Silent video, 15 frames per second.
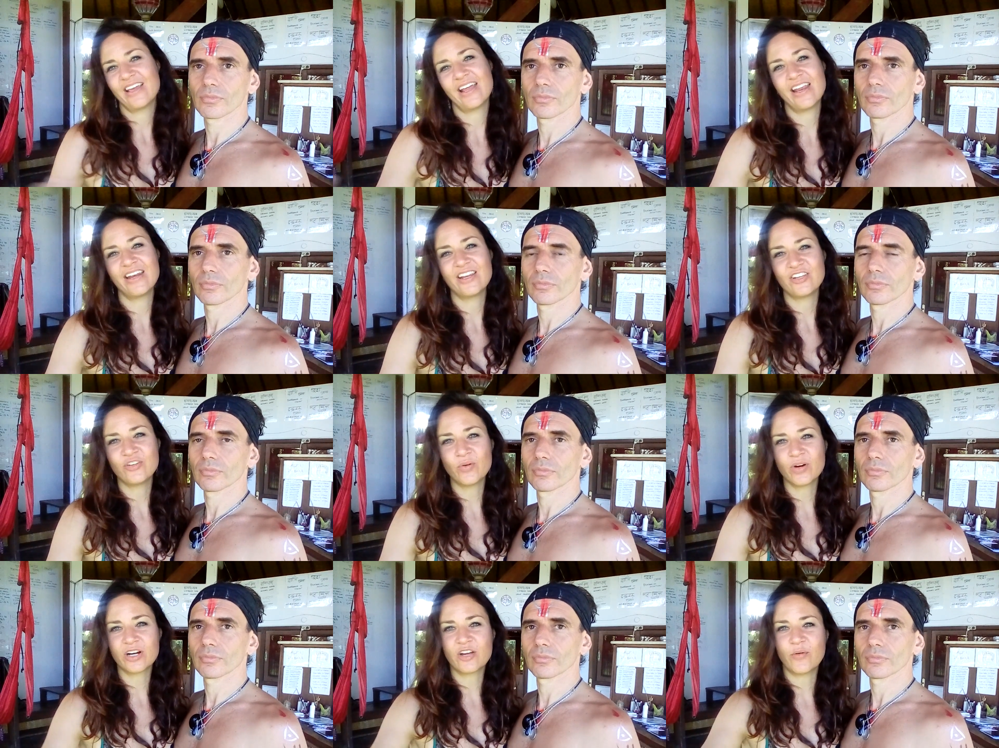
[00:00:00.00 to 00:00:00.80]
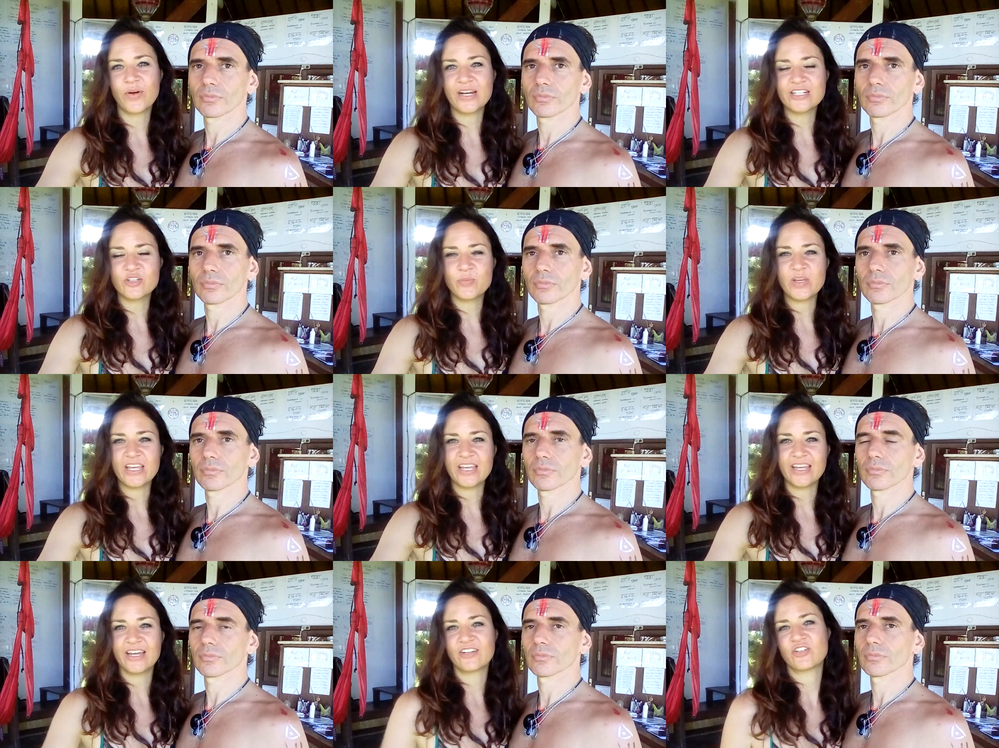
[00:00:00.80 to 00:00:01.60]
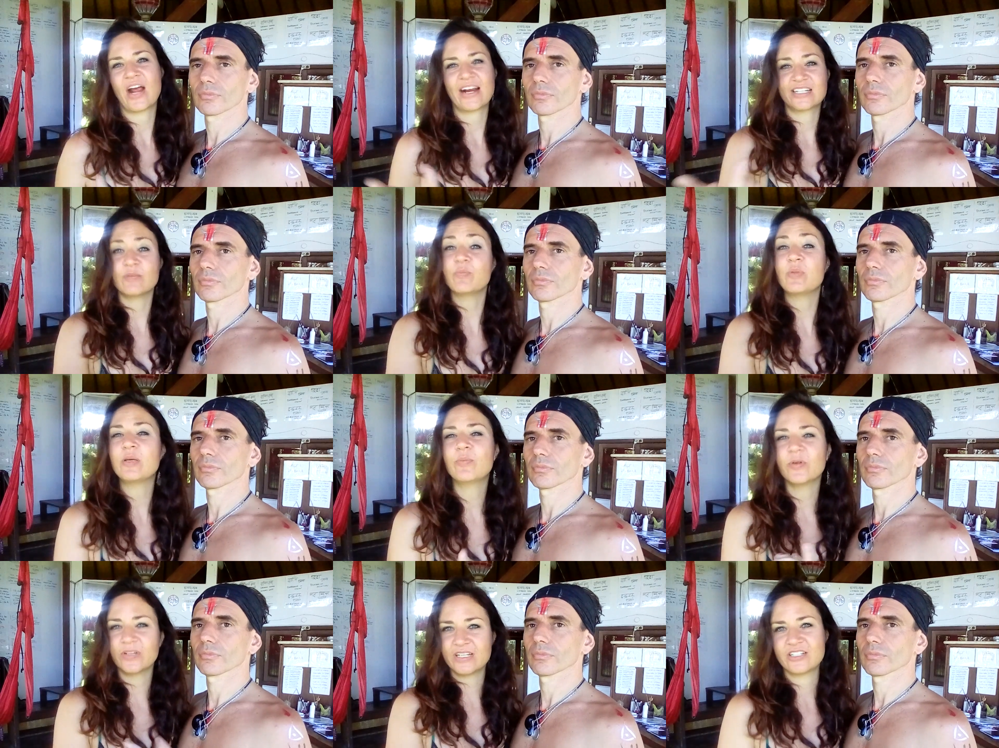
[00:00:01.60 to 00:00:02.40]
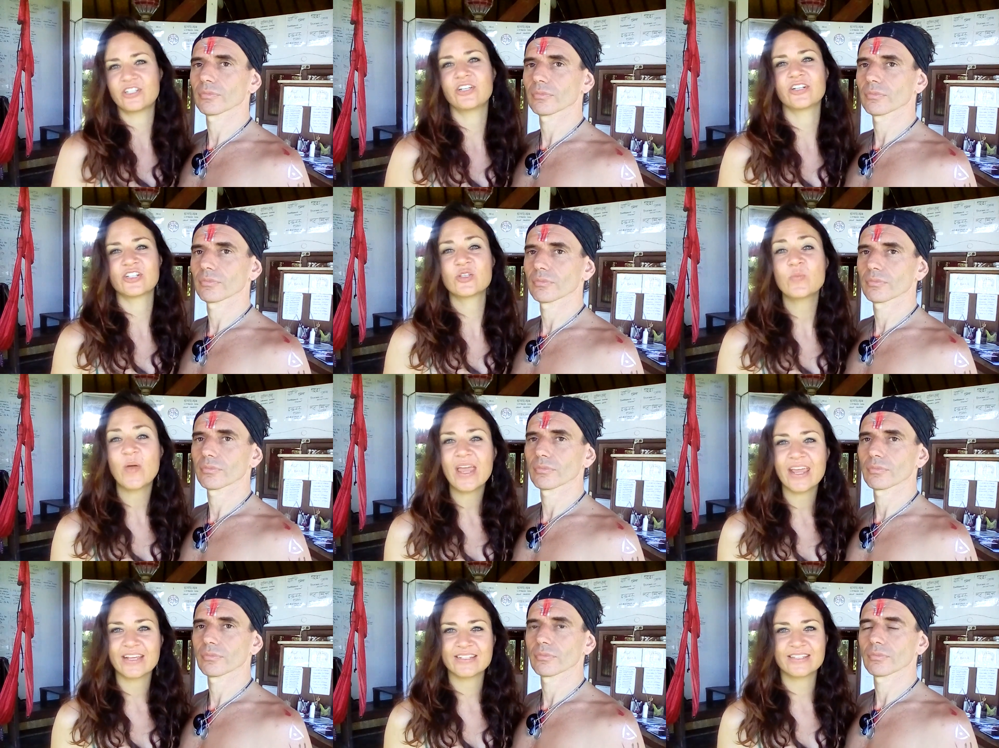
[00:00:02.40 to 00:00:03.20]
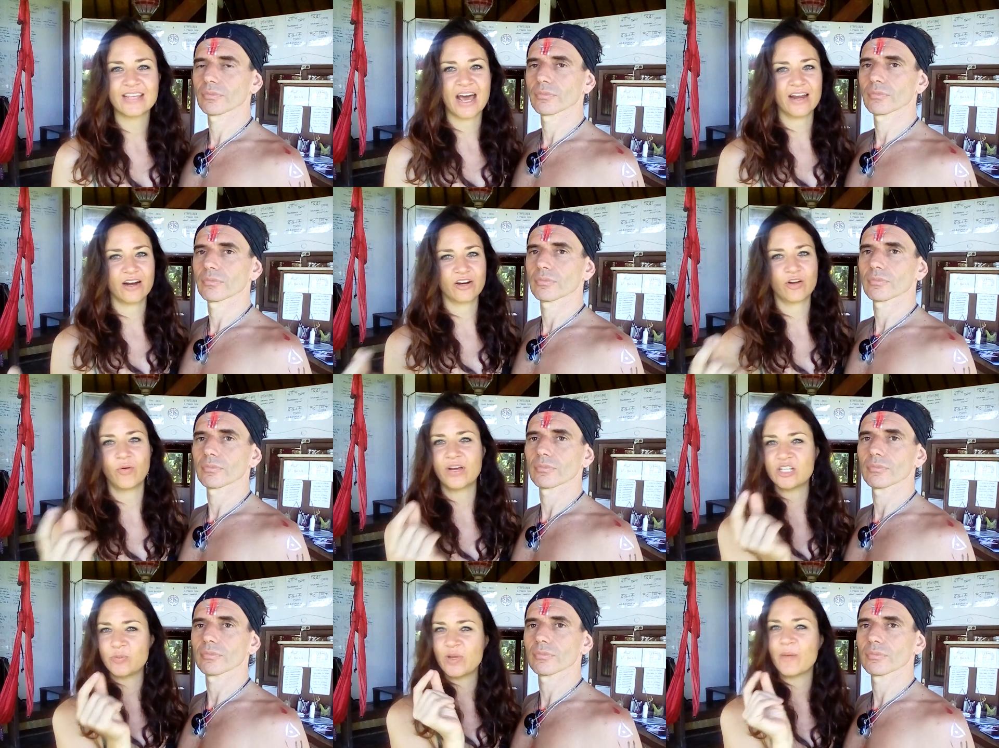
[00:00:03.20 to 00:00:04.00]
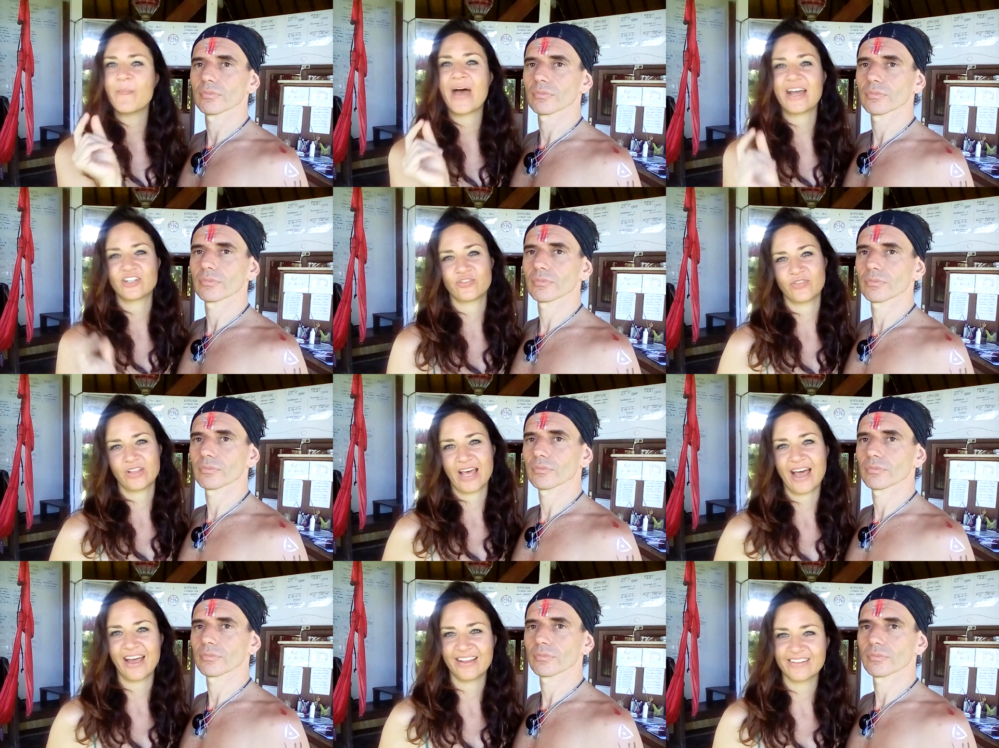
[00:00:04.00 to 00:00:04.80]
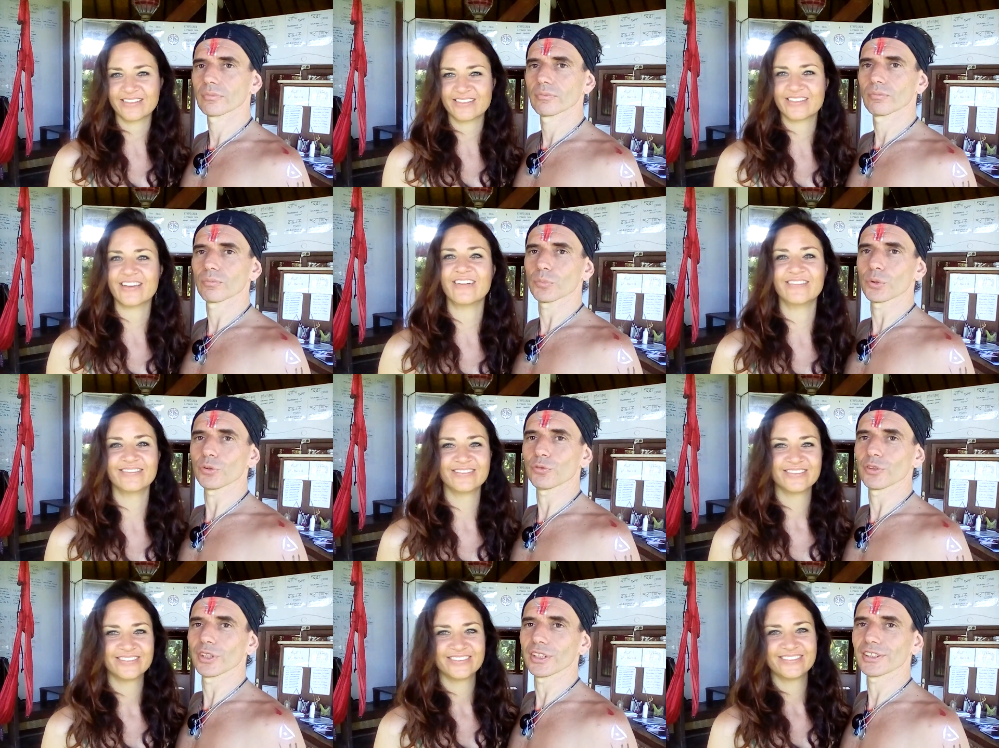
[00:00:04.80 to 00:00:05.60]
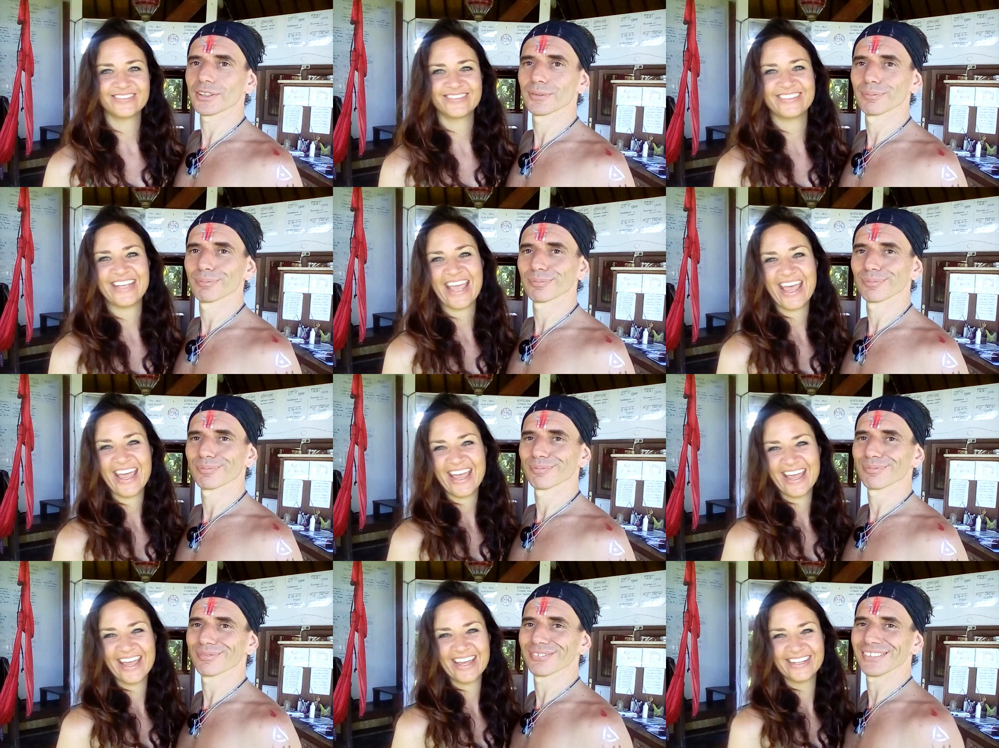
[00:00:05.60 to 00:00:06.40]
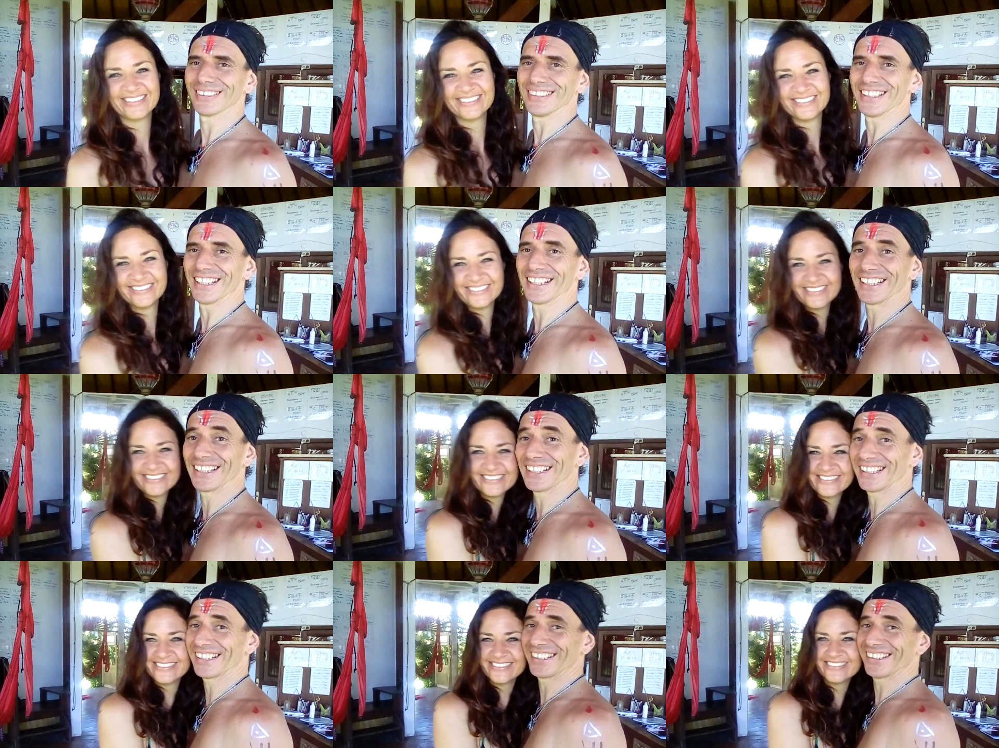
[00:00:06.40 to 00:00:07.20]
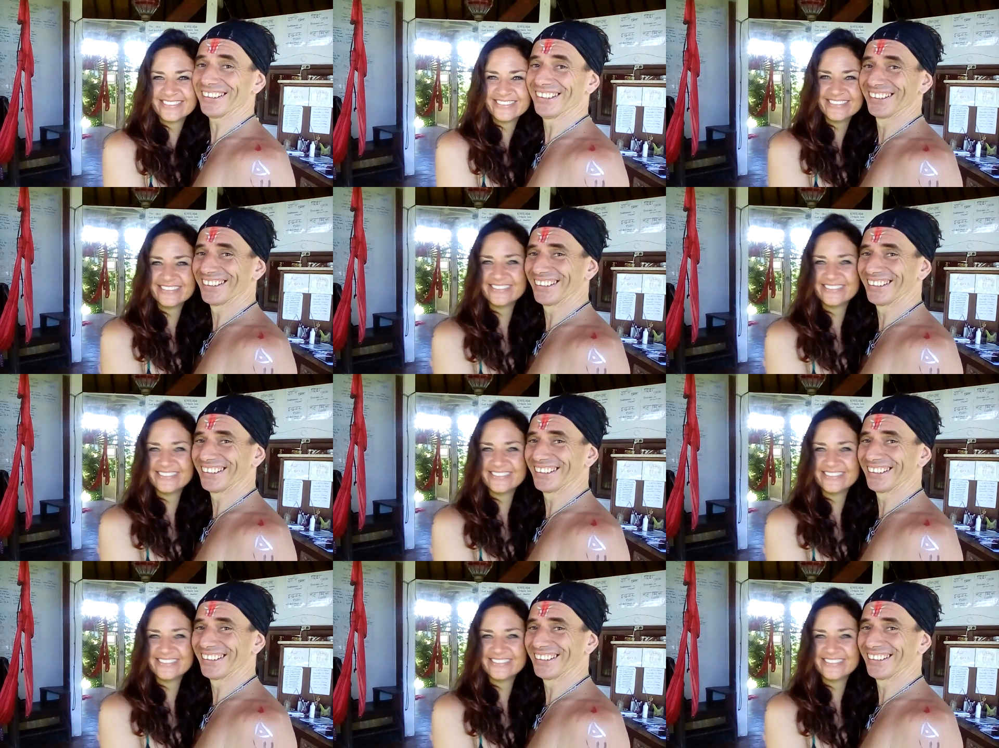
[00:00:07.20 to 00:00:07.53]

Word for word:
Speaker 1: then you're going to be attracting people into your space that are going to be a match for that. So
Speaker 2: perfect. Yeah. Yeah.